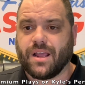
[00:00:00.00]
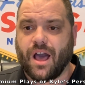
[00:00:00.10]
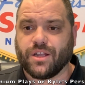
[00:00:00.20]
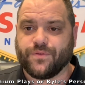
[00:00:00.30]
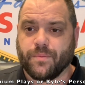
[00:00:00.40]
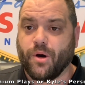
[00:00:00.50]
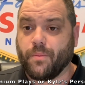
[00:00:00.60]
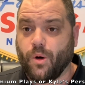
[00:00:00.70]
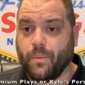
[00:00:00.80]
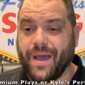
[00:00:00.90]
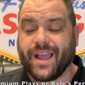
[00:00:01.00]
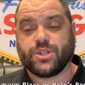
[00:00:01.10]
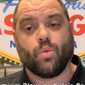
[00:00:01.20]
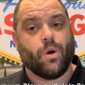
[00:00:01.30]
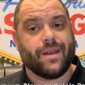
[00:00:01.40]
College Football Bowl
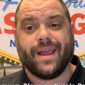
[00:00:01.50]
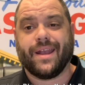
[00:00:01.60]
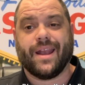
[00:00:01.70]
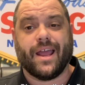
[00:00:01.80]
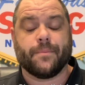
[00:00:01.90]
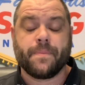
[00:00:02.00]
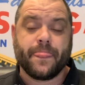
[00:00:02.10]
Package, $199.